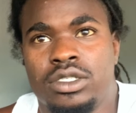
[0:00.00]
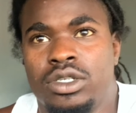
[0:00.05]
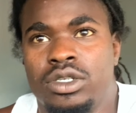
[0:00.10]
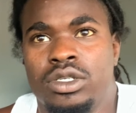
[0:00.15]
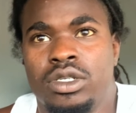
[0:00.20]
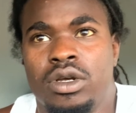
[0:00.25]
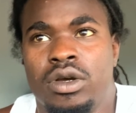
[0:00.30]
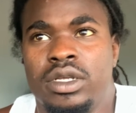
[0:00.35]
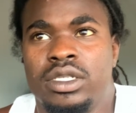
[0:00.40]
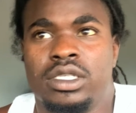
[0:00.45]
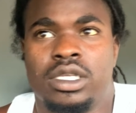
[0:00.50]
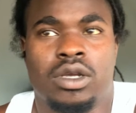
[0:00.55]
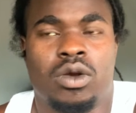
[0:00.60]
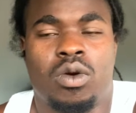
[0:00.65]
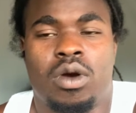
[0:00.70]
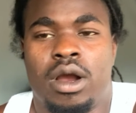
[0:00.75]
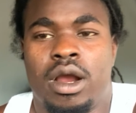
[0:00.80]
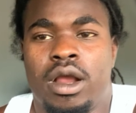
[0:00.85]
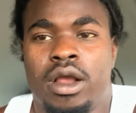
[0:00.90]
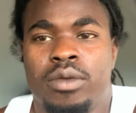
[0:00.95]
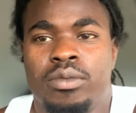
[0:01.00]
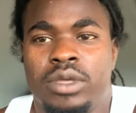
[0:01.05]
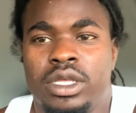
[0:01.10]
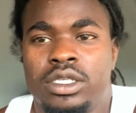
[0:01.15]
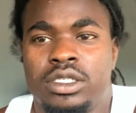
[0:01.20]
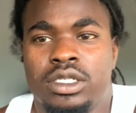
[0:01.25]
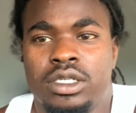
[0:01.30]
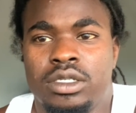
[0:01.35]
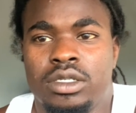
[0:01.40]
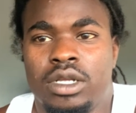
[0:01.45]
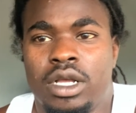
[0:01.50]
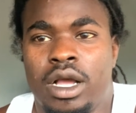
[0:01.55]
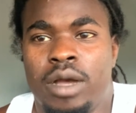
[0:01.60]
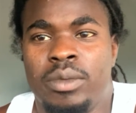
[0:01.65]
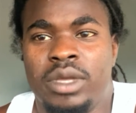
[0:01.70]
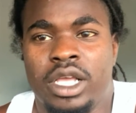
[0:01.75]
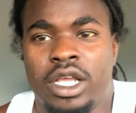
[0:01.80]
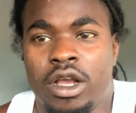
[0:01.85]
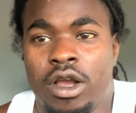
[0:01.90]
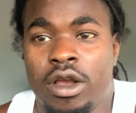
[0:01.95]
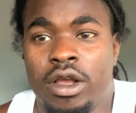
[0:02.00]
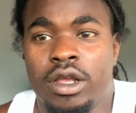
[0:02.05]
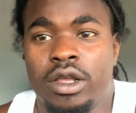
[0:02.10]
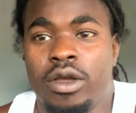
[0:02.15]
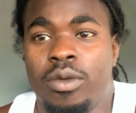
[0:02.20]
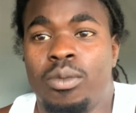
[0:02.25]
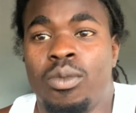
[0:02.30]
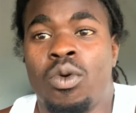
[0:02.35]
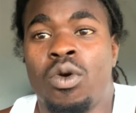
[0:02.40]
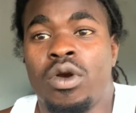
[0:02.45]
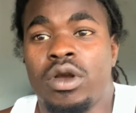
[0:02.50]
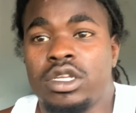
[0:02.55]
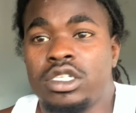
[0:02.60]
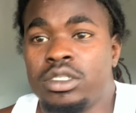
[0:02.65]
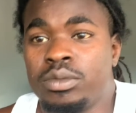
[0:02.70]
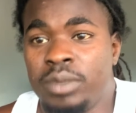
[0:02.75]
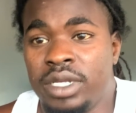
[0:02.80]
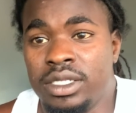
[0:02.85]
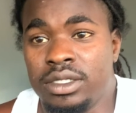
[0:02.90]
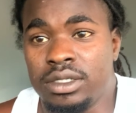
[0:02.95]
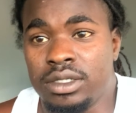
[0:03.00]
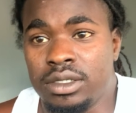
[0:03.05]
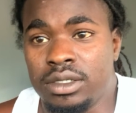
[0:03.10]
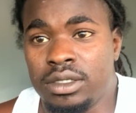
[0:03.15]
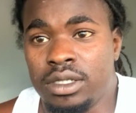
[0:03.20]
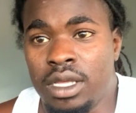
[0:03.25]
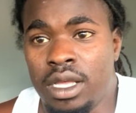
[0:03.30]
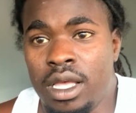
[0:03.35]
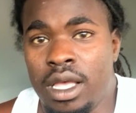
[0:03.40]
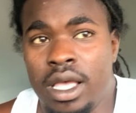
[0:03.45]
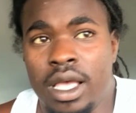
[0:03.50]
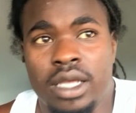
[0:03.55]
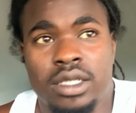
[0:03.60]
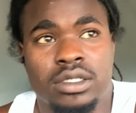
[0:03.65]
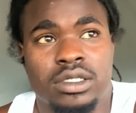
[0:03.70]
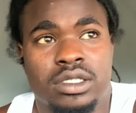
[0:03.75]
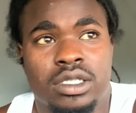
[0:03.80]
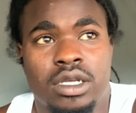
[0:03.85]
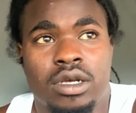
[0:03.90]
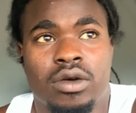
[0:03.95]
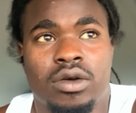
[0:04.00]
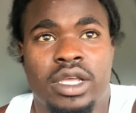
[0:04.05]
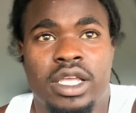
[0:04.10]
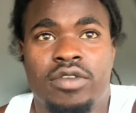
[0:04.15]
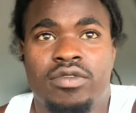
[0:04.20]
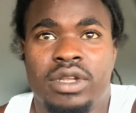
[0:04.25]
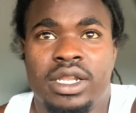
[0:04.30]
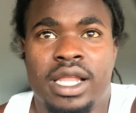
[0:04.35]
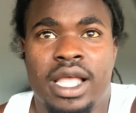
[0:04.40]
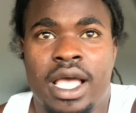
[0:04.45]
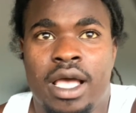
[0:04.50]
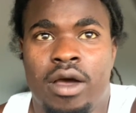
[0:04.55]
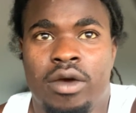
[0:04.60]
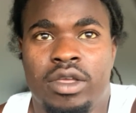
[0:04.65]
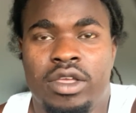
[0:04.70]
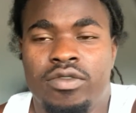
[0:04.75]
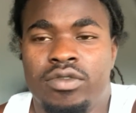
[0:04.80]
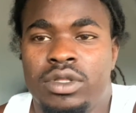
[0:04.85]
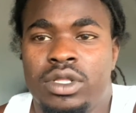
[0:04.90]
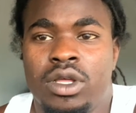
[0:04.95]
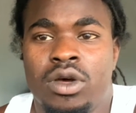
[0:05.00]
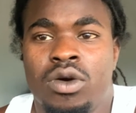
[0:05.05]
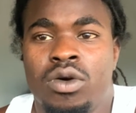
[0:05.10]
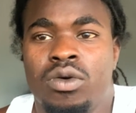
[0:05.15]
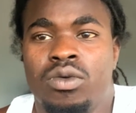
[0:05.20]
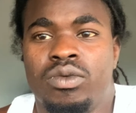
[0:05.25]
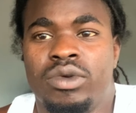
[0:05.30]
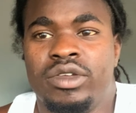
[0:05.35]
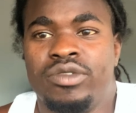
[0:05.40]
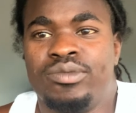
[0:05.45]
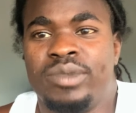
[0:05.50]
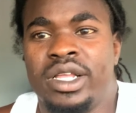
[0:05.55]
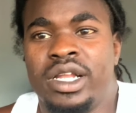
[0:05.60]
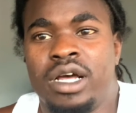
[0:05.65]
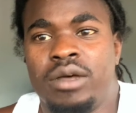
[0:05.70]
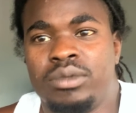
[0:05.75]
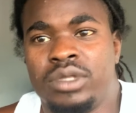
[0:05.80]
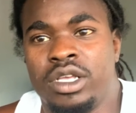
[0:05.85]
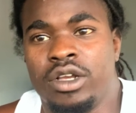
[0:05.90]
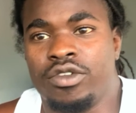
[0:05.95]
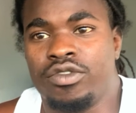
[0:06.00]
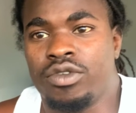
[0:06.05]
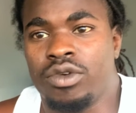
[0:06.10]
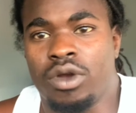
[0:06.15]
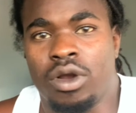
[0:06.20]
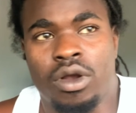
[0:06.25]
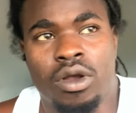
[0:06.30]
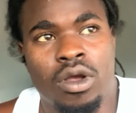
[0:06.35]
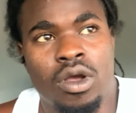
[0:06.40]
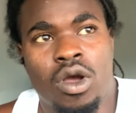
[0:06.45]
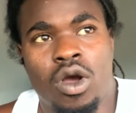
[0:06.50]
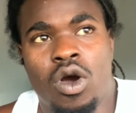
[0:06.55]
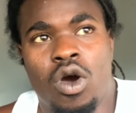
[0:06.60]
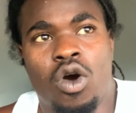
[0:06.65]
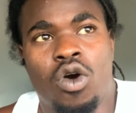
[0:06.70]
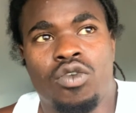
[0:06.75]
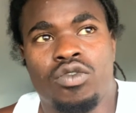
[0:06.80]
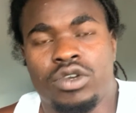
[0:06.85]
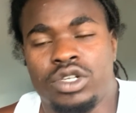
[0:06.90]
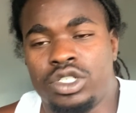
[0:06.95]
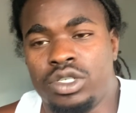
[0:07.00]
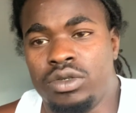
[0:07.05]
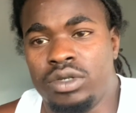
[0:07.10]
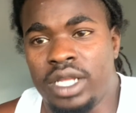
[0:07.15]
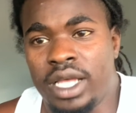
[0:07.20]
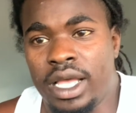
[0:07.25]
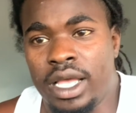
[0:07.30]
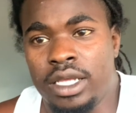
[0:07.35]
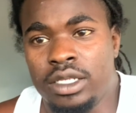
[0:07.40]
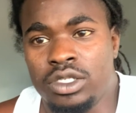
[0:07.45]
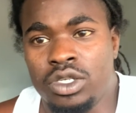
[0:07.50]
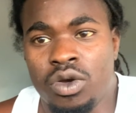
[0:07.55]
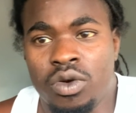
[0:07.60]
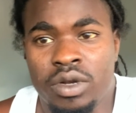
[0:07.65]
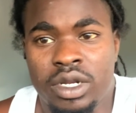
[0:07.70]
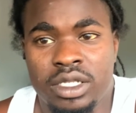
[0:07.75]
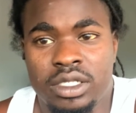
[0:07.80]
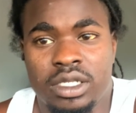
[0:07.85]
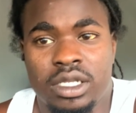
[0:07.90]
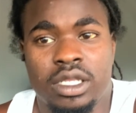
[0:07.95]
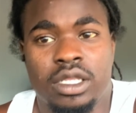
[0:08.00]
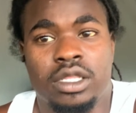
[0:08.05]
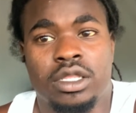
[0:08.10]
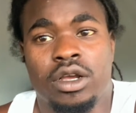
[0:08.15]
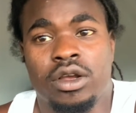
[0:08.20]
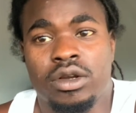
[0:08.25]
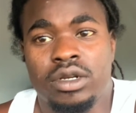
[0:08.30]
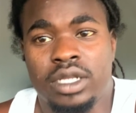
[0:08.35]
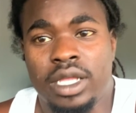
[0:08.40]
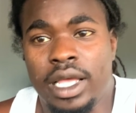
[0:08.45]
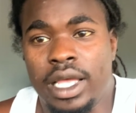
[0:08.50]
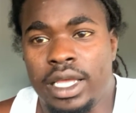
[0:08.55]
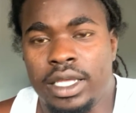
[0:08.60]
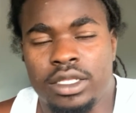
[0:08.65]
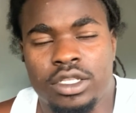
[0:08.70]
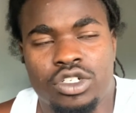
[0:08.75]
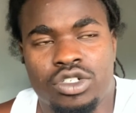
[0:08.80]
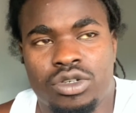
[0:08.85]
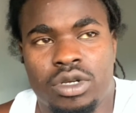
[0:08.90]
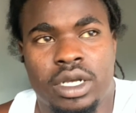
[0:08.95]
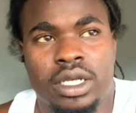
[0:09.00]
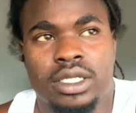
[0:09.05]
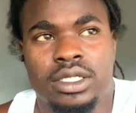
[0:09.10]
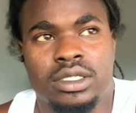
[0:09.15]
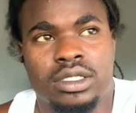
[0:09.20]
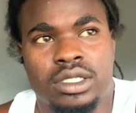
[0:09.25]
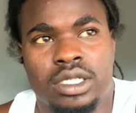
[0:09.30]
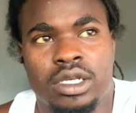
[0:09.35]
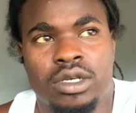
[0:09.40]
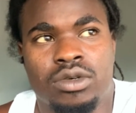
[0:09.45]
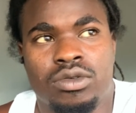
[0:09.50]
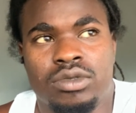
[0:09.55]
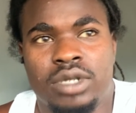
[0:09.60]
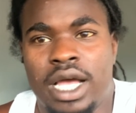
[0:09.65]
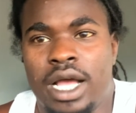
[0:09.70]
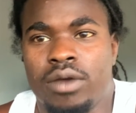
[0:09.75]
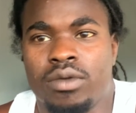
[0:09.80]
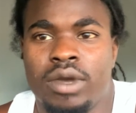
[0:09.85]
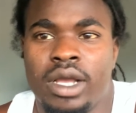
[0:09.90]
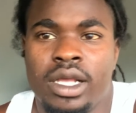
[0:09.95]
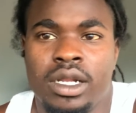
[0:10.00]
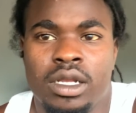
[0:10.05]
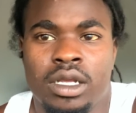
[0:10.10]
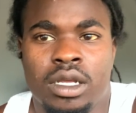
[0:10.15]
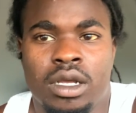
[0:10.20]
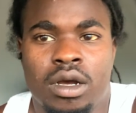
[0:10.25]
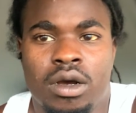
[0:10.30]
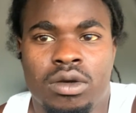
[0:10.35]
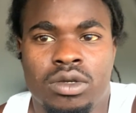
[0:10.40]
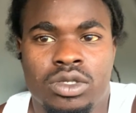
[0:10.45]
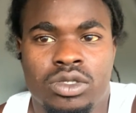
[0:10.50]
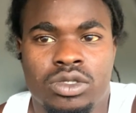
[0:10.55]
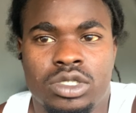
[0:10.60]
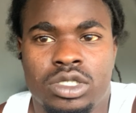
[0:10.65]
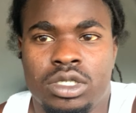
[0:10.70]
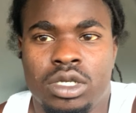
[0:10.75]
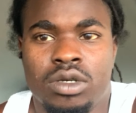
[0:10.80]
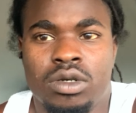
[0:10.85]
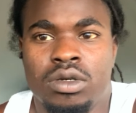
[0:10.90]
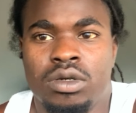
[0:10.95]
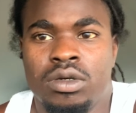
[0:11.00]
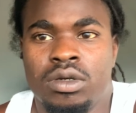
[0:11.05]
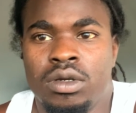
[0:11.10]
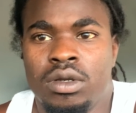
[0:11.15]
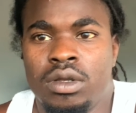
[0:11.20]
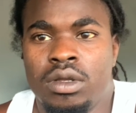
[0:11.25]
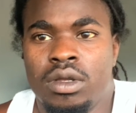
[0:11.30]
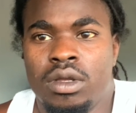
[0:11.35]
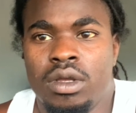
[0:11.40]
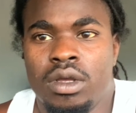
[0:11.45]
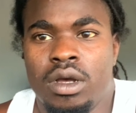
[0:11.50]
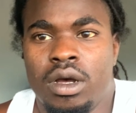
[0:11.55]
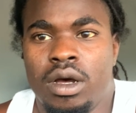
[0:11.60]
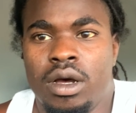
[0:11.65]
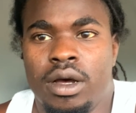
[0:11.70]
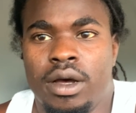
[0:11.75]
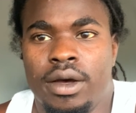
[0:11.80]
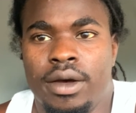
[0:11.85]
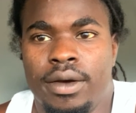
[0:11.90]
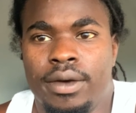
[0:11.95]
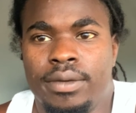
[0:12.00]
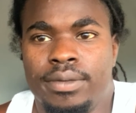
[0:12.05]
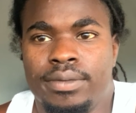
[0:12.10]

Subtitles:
So, you know, I'm incurring more expenses. And still, even now, even though we've been up there for over 2 days, going into the third day, and the truck is still not ready to go, you still um,